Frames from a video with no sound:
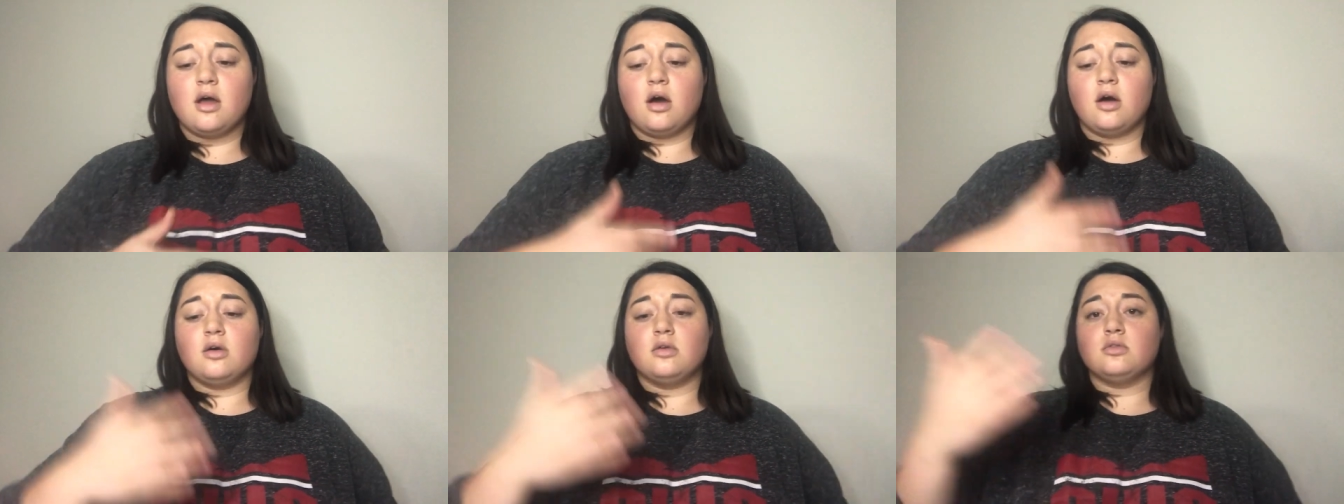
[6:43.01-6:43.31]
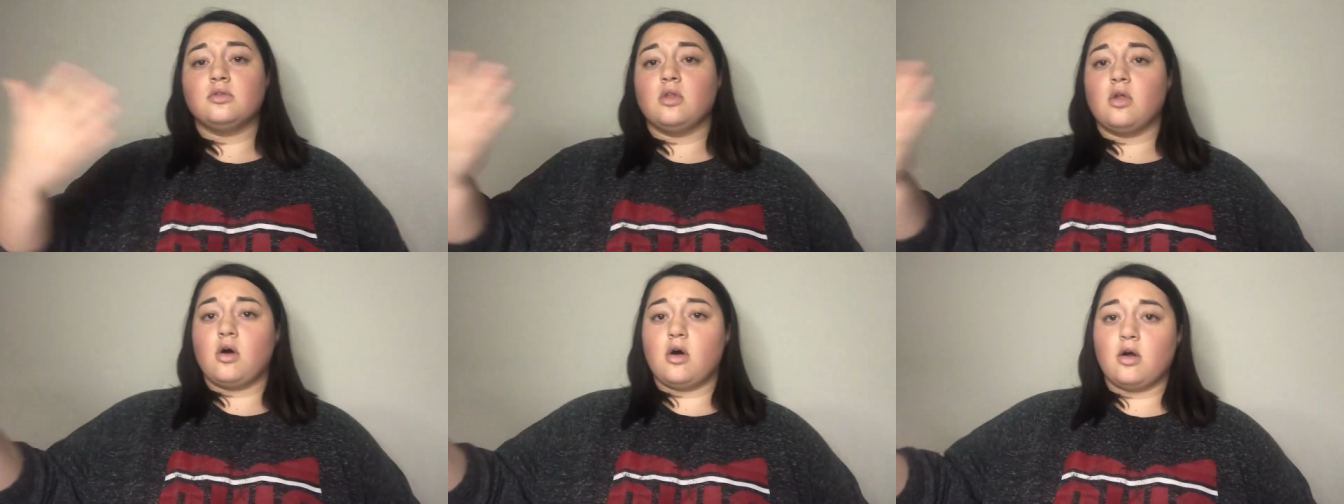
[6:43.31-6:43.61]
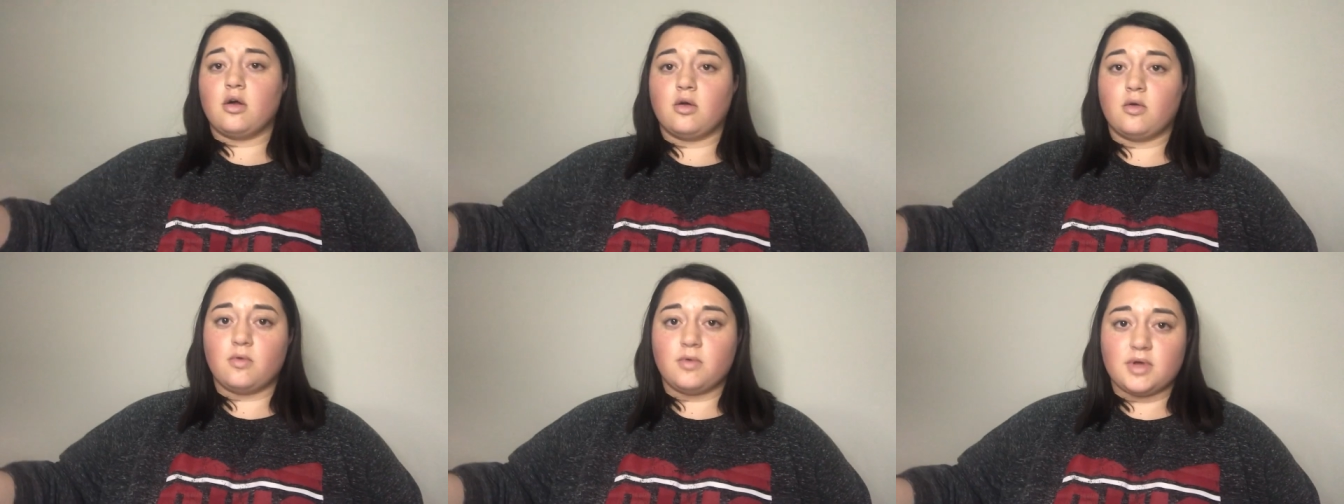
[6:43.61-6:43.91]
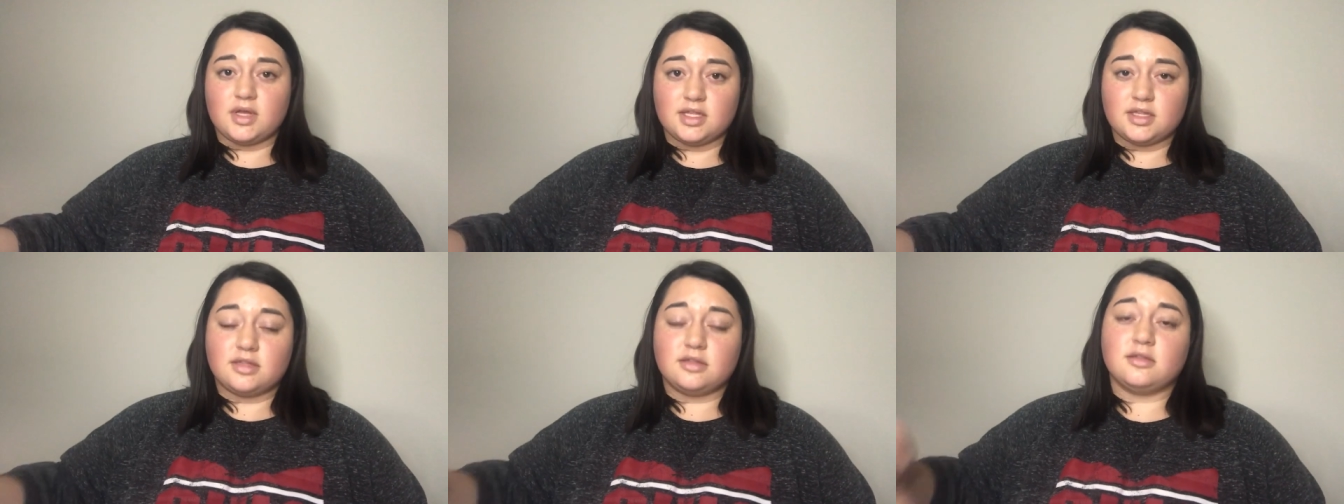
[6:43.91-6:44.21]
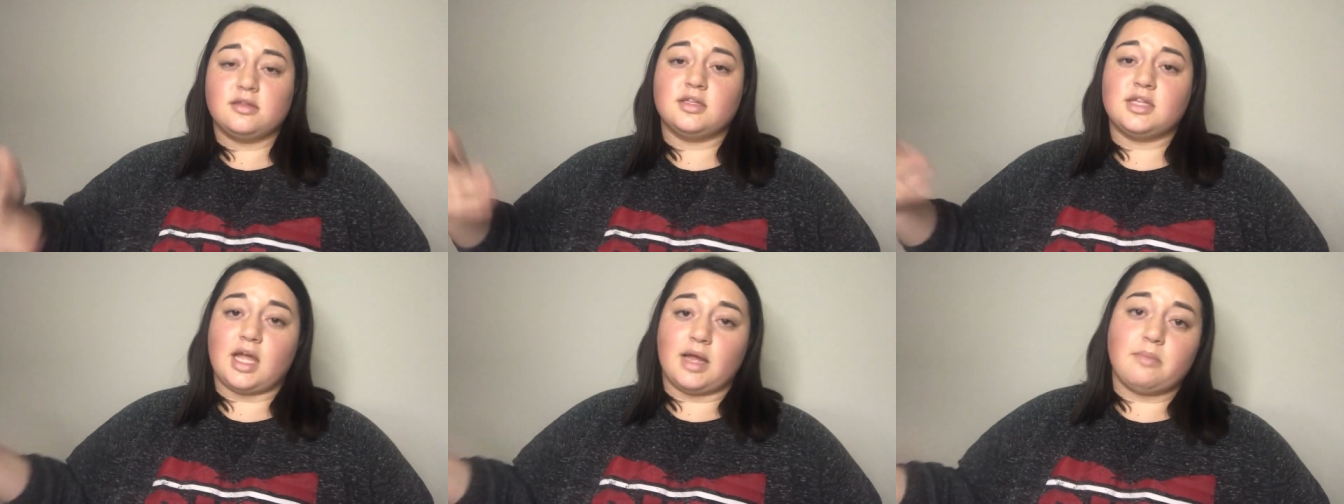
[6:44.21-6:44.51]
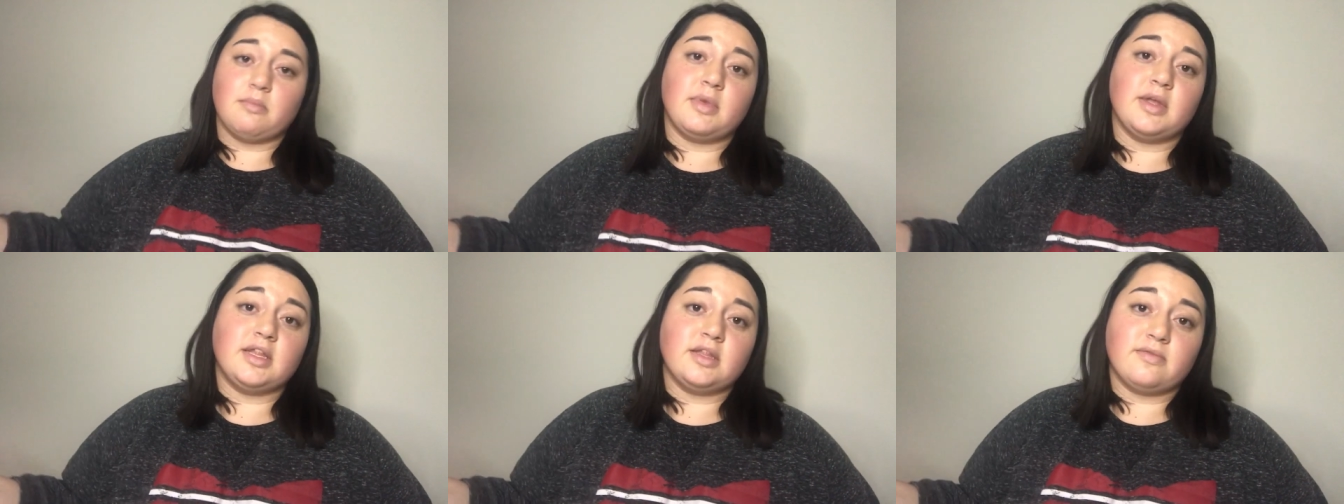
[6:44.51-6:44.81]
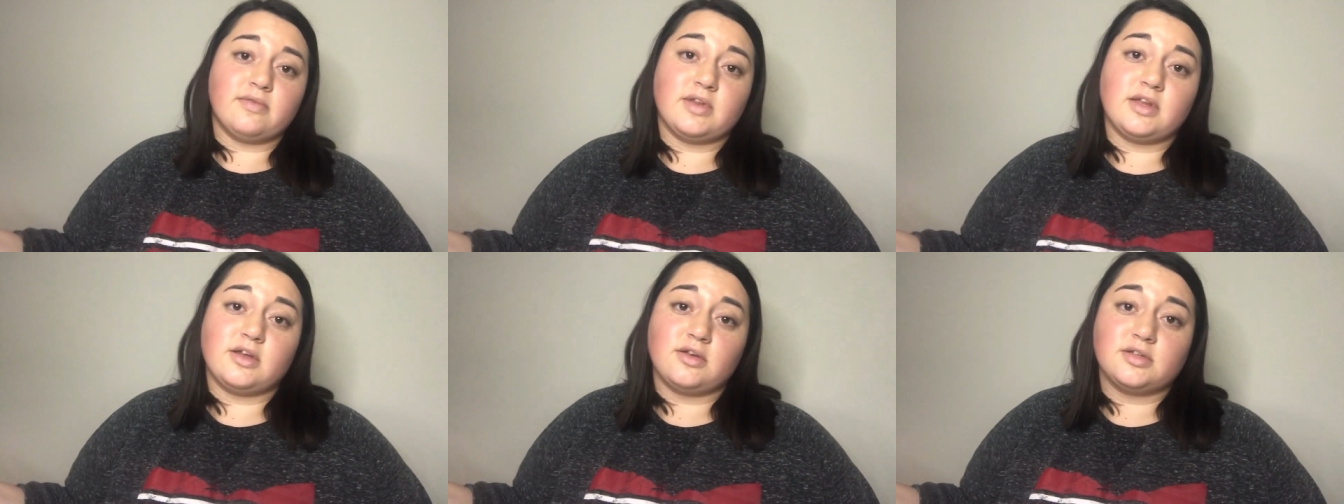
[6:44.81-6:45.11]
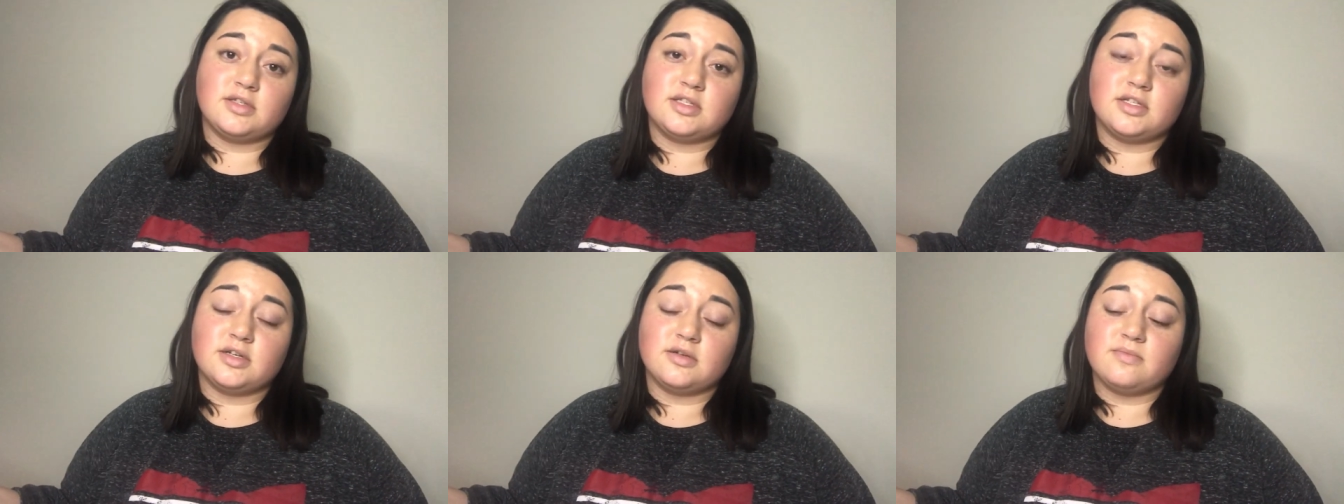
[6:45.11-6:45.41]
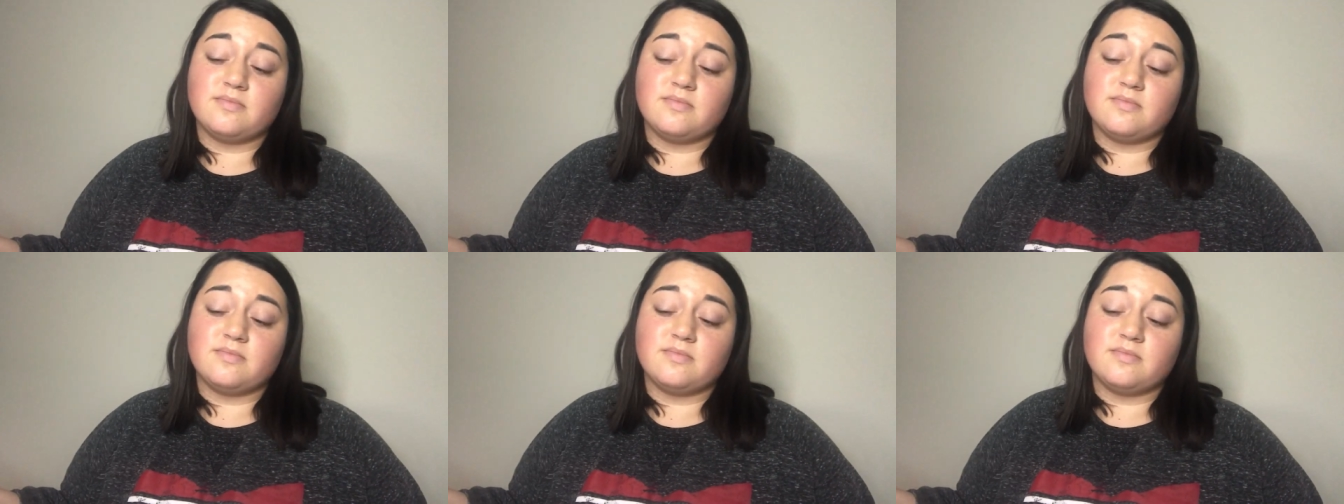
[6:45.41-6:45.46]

along with the diamond painting video still.